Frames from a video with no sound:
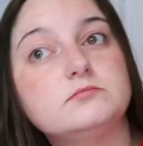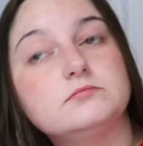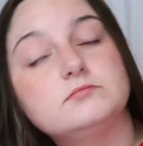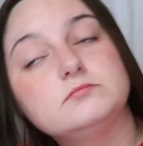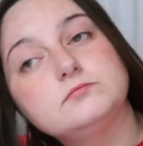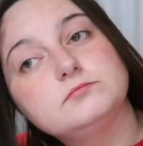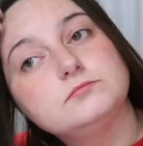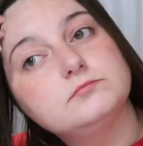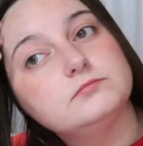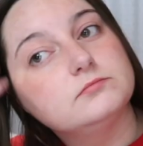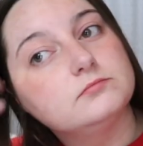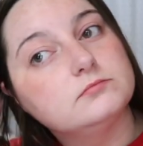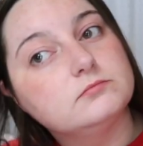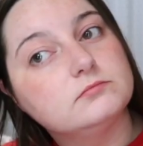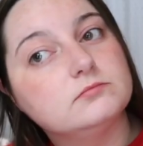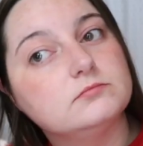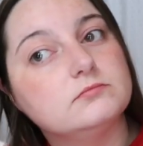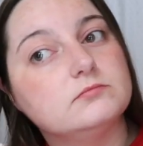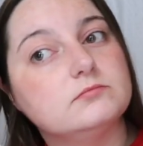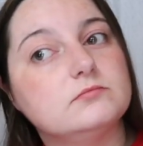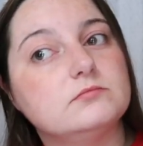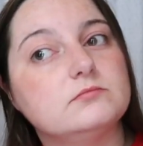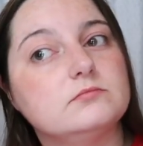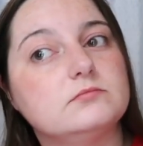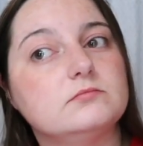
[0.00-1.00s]

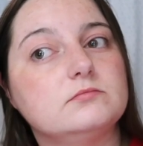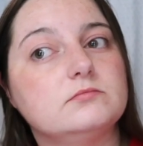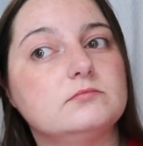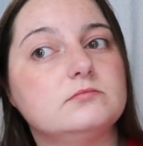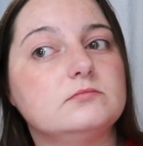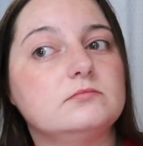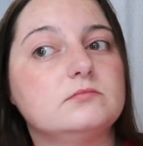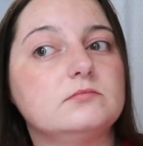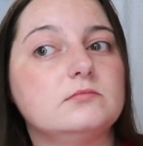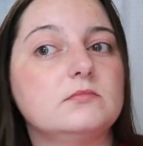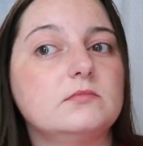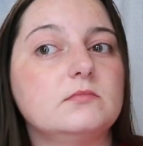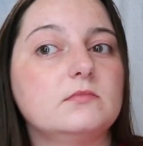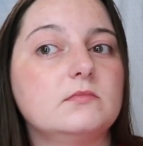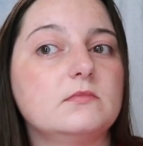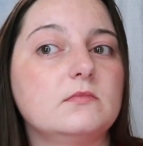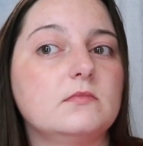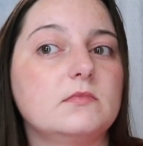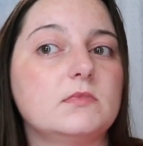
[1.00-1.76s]
(silence)